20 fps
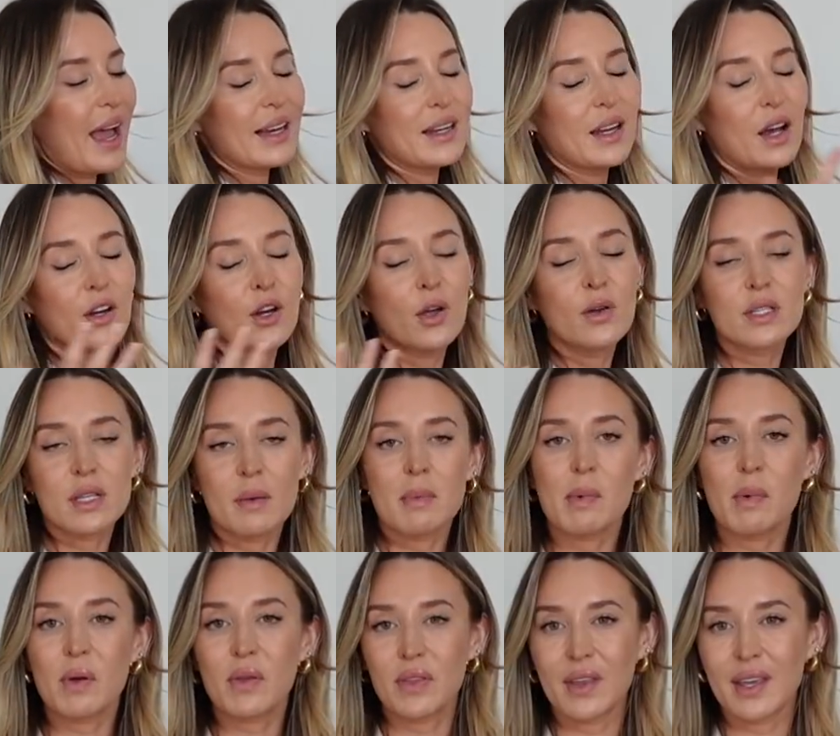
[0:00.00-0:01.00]
And I know some
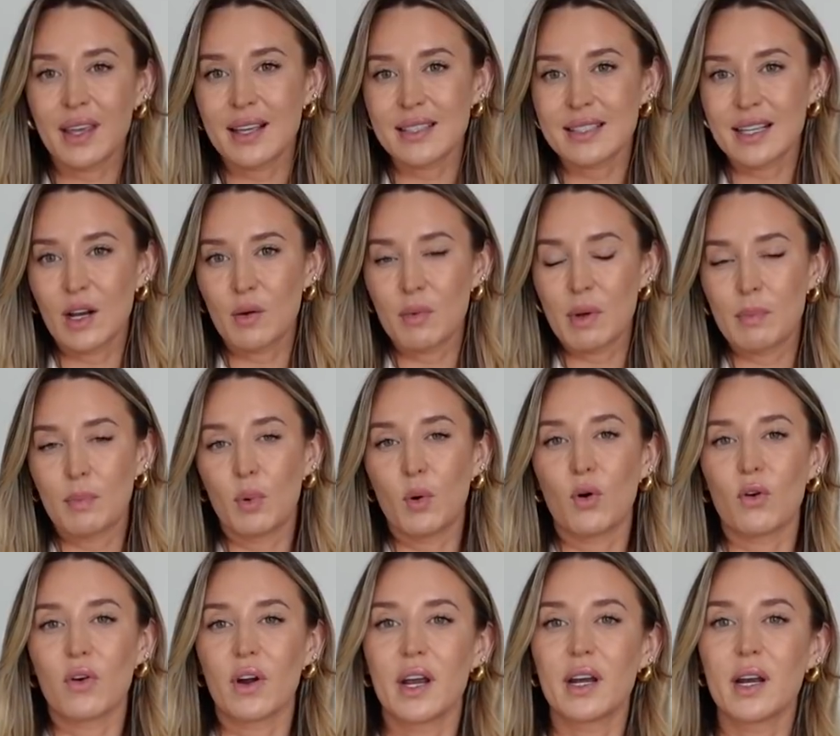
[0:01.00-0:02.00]
people think it's a little bit
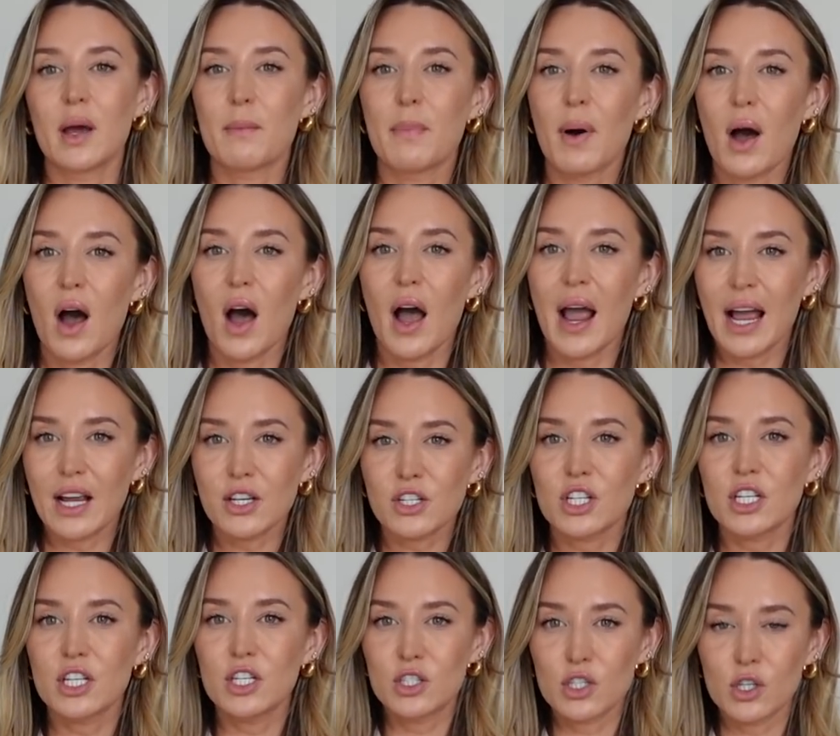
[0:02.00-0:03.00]
boring, but I
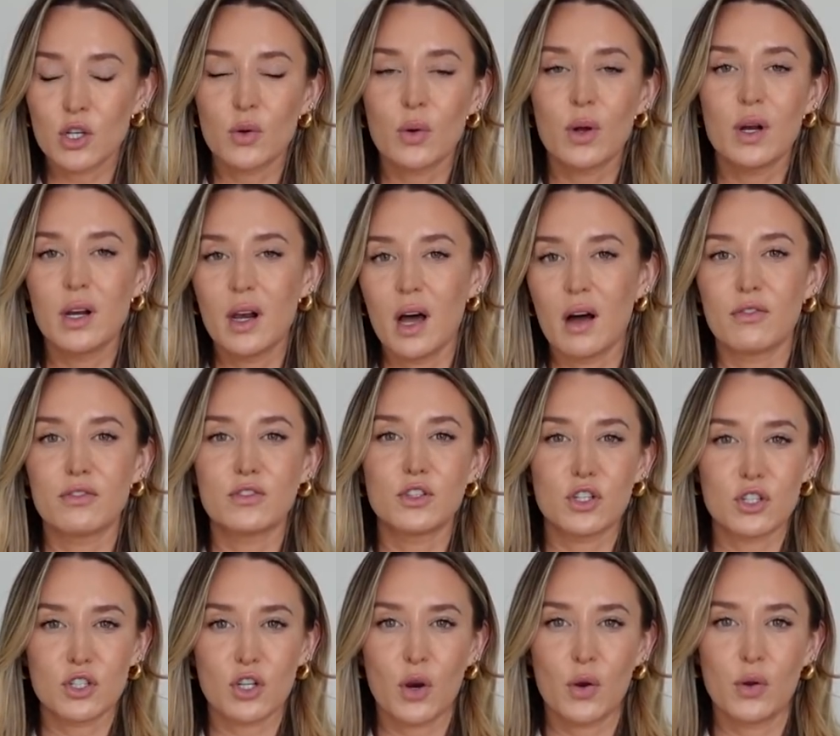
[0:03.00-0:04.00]
actually do love to
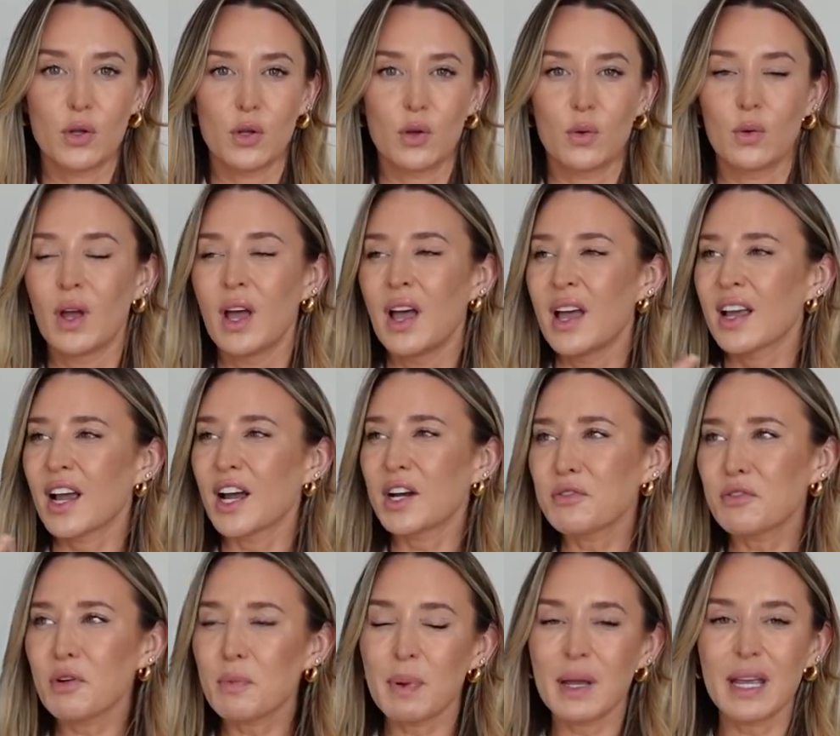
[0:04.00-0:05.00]
show you kind
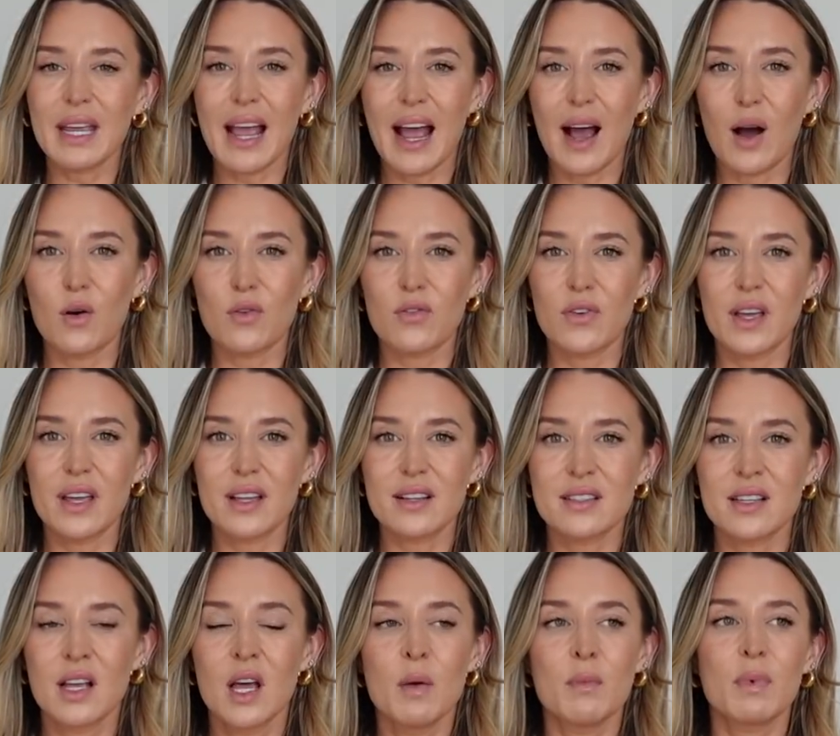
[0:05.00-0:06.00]
of repeat
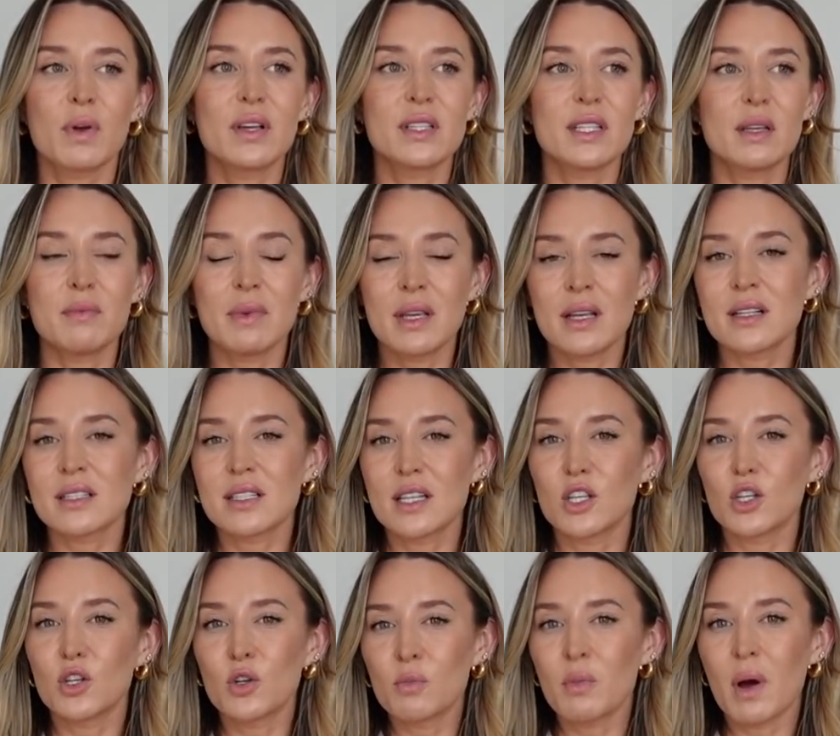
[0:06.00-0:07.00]
outfits, because it means that
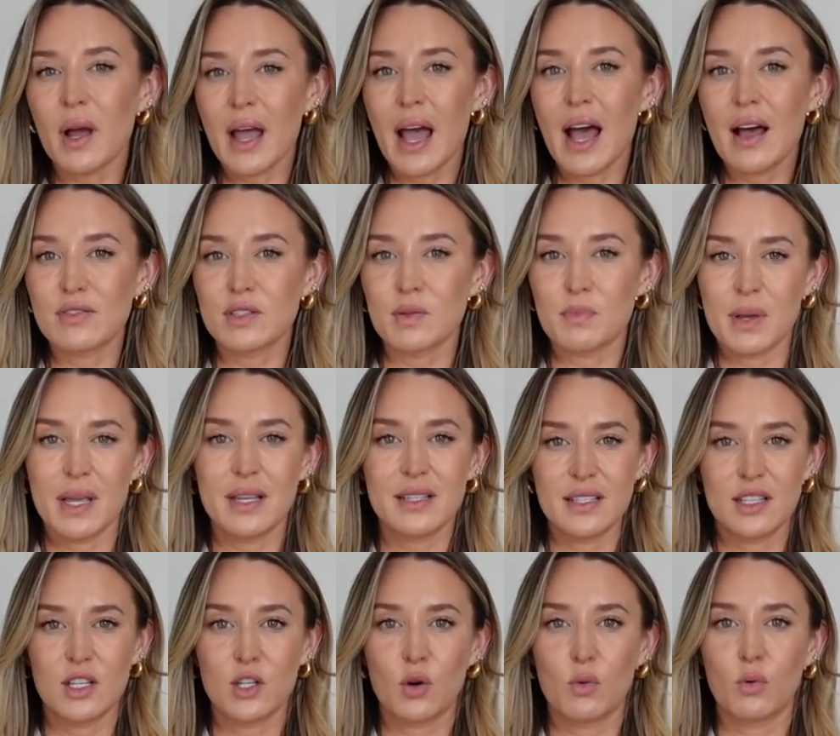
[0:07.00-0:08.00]
you might have some
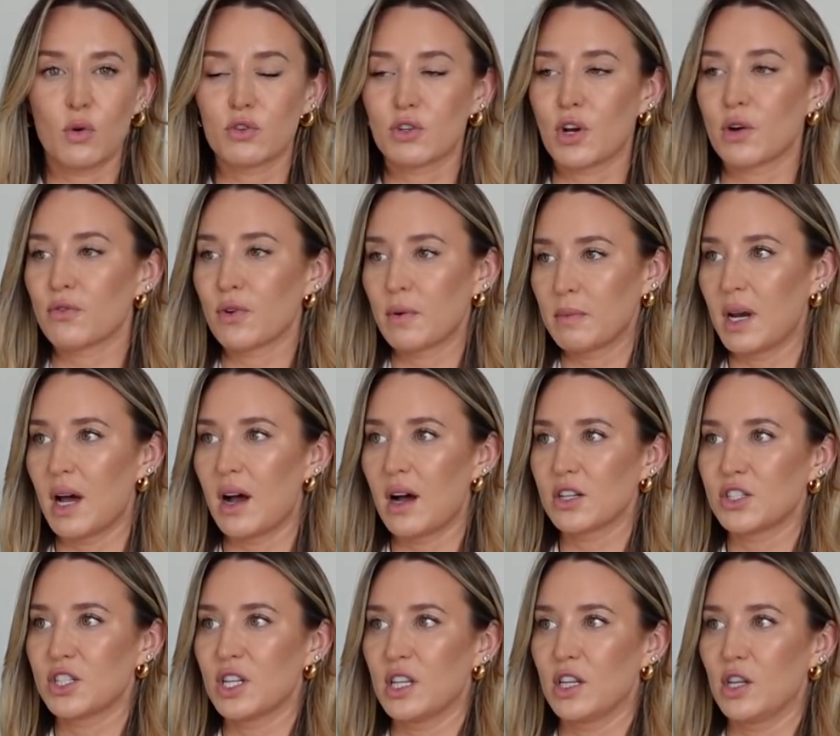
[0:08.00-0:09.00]
pieces in your wardrobe from
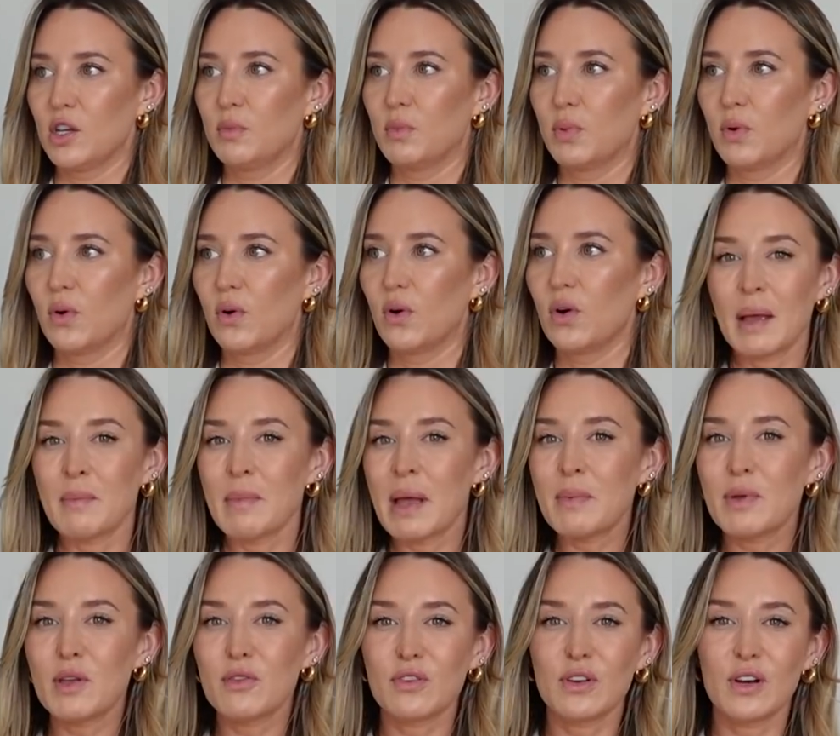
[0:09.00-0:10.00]
last year that you bought, and
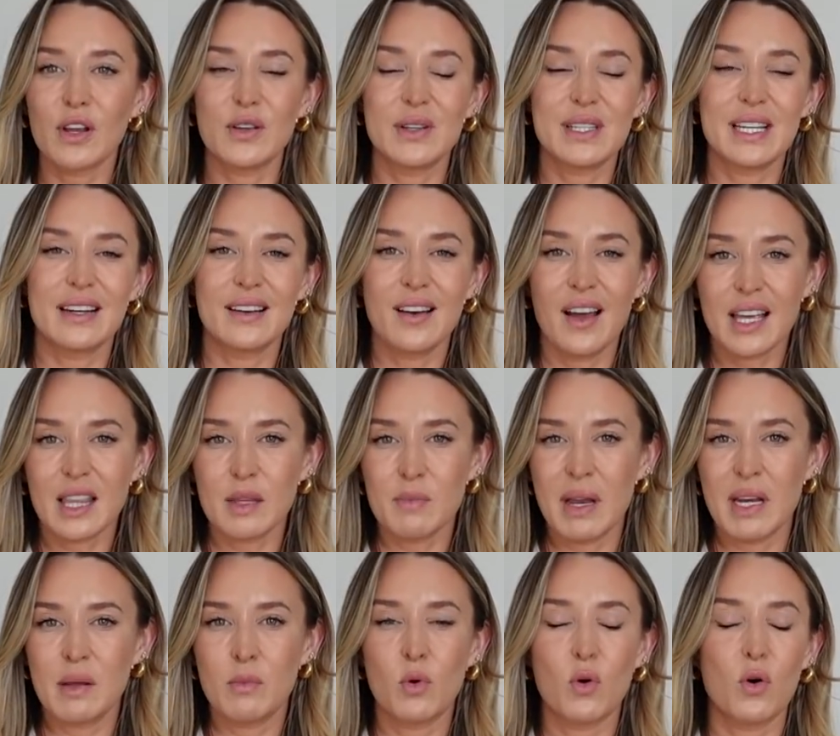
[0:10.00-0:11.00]
maybe you feel like you didn't like them
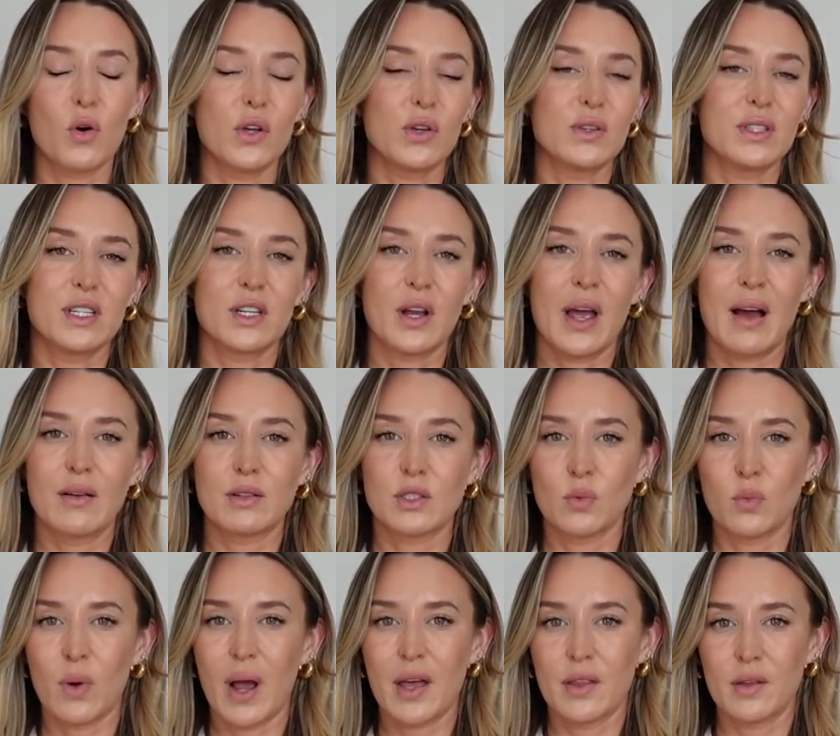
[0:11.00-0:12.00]
anymore, or you didn't know how to
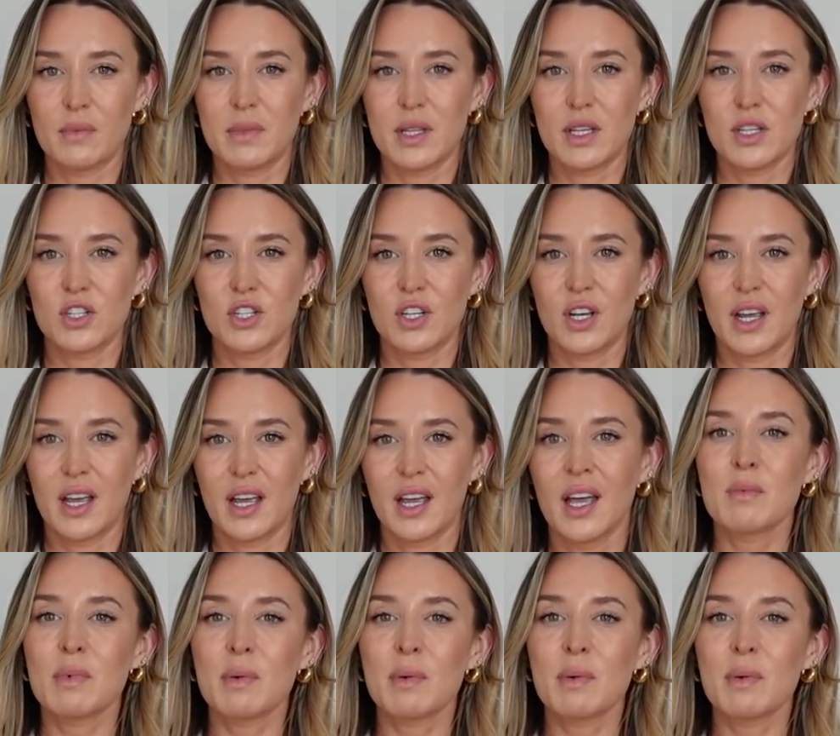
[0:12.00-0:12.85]
wear them this year.